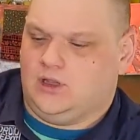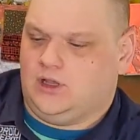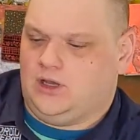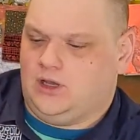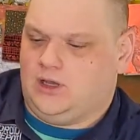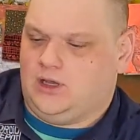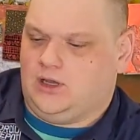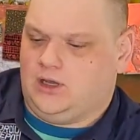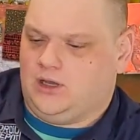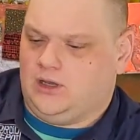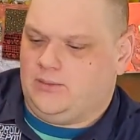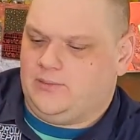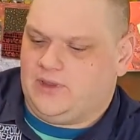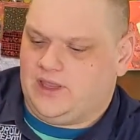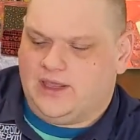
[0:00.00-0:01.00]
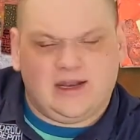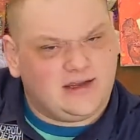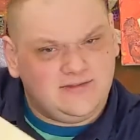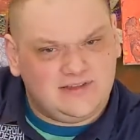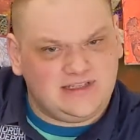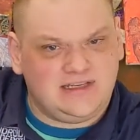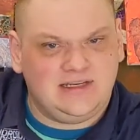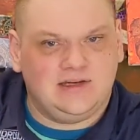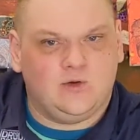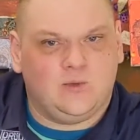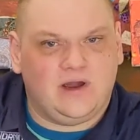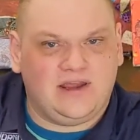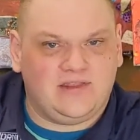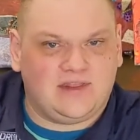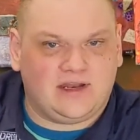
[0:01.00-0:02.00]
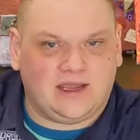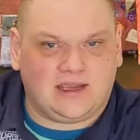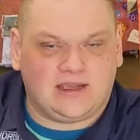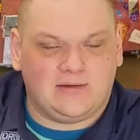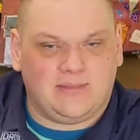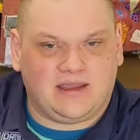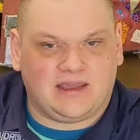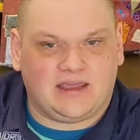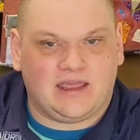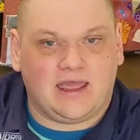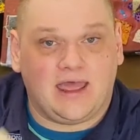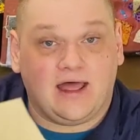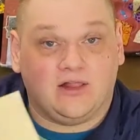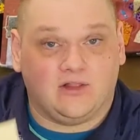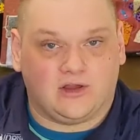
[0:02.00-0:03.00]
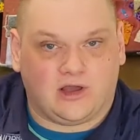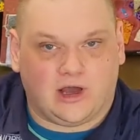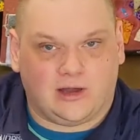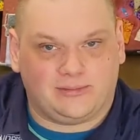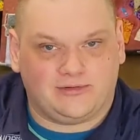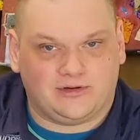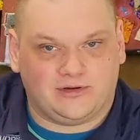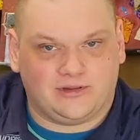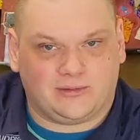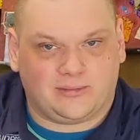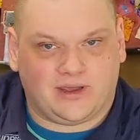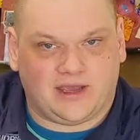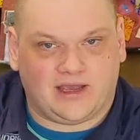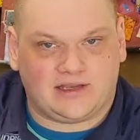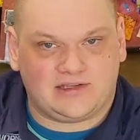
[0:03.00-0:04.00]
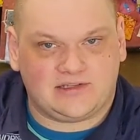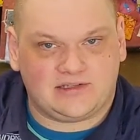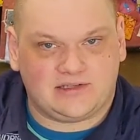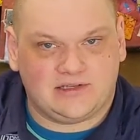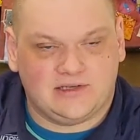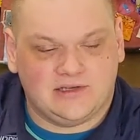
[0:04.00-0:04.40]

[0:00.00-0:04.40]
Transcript: and I've seen a way that I can make a helicopter in the past.